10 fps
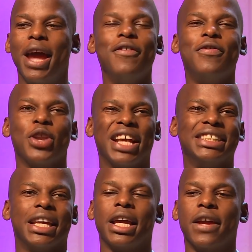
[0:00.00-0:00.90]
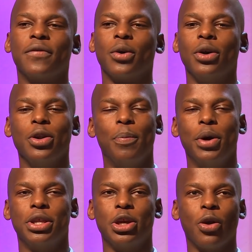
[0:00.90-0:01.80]
Even if you don't get a gift on your
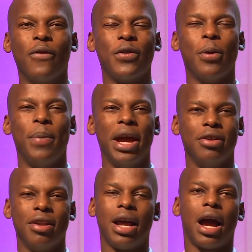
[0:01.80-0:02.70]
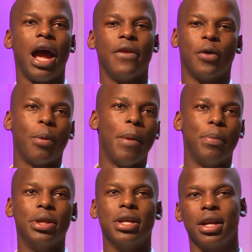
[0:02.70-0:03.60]
birthday, you don't feel bad. You're like, I forgot my
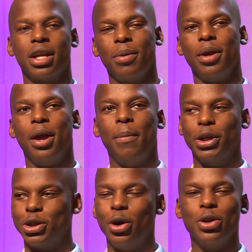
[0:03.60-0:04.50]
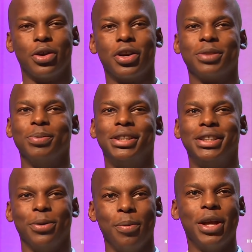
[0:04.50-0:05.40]
birthday. But you know, on your Christmas,
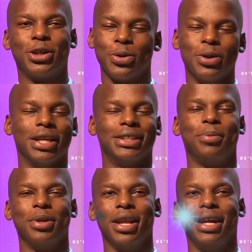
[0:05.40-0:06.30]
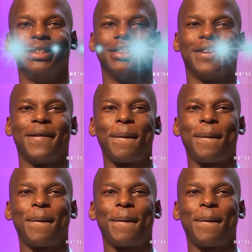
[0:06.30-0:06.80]
you'll make sure you get something nice.